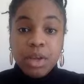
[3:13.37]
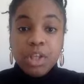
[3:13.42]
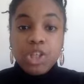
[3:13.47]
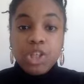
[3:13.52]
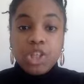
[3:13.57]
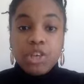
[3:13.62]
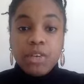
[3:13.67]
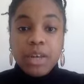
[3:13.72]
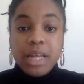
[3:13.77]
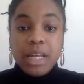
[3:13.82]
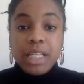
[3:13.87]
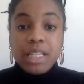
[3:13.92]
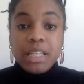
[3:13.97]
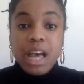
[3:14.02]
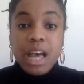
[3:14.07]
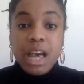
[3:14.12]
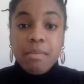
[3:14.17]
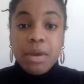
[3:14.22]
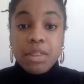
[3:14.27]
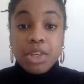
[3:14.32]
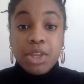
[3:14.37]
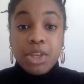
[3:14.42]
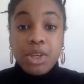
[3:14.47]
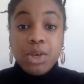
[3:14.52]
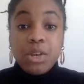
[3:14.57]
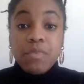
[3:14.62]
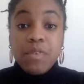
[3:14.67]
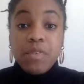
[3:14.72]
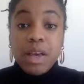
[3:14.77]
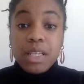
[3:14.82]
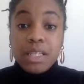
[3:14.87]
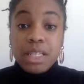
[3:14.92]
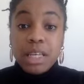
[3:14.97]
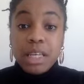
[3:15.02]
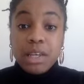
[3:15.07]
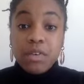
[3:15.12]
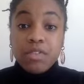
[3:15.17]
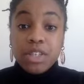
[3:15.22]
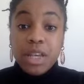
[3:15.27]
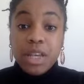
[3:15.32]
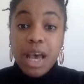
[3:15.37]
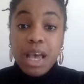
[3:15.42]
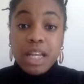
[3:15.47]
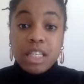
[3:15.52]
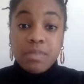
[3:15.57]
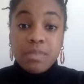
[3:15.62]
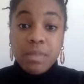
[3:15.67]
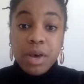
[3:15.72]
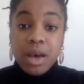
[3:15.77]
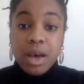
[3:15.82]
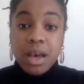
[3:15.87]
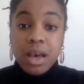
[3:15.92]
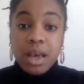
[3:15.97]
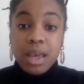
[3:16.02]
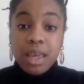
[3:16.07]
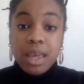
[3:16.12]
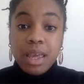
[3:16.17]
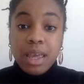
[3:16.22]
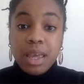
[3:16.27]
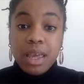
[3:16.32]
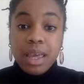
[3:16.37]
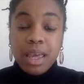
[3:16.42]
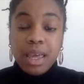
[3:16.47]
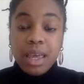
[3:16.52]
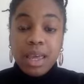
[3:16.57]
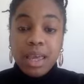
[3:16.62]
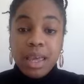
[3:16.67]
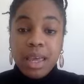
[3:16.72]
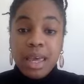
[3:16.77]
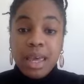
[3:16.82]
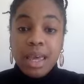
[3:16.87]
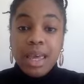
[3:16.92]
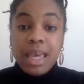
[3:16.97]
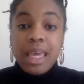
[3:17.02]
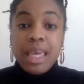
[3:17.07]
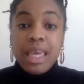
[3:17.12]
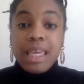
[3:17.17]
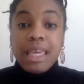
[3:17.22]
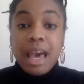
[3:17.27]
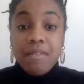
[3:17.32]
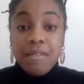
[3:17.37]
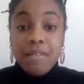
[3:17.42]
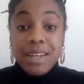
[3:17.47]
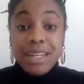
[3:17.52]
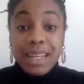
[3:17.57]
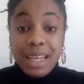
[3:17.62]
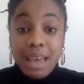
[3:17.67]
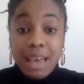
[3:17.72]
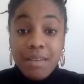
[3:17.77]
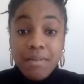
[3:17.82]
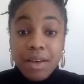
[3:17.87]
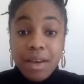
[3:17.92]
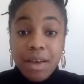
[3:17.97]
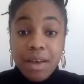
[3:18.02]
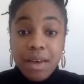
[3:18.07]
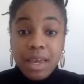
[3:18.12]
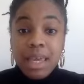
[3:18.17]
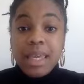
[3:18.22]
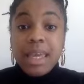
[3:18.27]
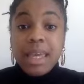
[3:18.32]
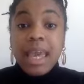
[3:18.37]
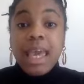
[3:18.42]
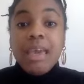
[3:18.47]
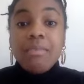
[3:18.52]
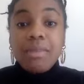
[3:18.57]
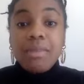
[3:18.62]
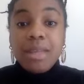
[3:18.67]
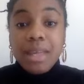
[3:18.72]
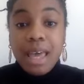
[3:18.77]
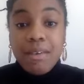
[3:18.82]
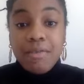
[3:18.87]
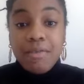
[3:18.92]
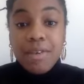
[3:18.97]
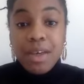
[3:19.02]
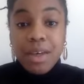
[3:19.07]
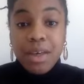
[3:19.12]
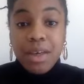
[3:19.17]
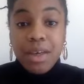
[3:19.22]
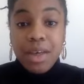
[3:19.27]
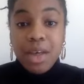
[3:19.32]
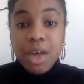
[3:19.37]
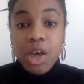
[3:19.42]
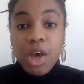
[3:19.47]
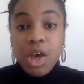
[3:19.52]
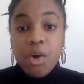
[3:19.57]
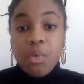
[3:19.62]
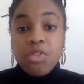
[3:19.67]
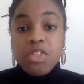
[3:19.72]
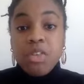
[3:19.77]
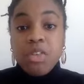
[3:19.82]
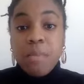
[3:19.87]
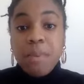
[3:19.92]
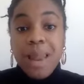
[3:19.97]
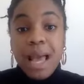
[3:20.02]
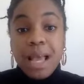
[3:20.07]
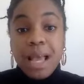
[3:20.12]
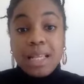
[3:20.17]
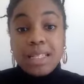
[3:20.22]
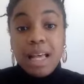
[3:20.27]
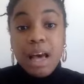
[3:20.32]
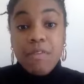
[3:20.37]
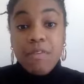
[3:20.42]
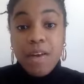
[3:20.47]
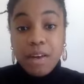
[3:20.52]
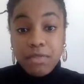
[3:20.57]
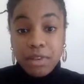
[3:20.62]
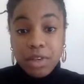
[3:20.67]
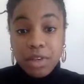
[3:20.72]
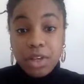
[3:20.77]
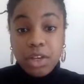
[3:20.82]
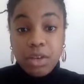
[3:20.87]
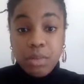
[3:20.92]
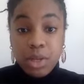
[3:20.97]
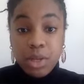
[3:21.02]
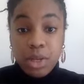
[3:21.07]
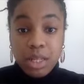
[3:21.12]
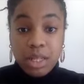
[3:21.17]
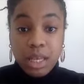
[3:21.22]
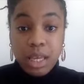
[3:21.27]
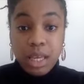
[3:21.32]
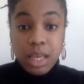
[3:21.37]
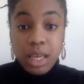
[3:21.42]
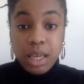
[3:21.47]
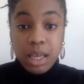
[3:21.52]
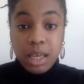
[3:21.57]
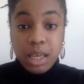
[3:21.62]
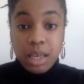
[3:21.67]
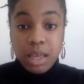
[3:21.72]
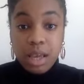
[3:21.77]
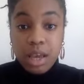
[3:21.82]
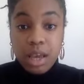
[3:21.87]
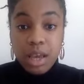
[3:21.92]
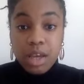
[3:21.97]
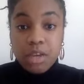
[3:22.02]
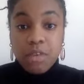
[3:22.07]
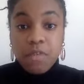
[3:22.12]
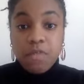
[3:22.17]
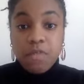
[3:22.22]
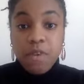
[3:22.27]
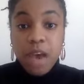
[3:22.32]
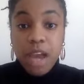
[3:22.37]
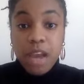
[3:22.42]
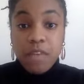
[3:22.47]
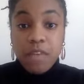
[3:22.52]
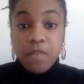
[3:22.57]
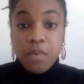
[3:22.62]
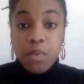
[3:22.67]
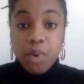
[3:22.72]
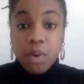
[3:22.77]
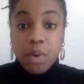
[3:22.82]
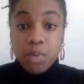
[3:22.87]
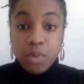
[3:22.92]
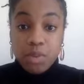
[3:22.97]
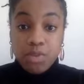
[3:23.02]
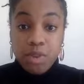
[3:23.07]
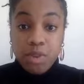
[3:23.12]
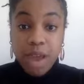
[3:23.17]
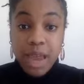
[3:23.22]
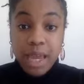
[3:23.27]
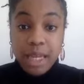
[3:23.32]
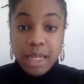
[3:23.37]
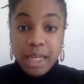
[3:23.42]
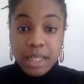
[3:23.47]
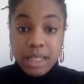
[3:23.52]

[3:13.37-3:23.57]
During his time at the University of Johannesburg, he came together with the Black South African community to fight for what was right.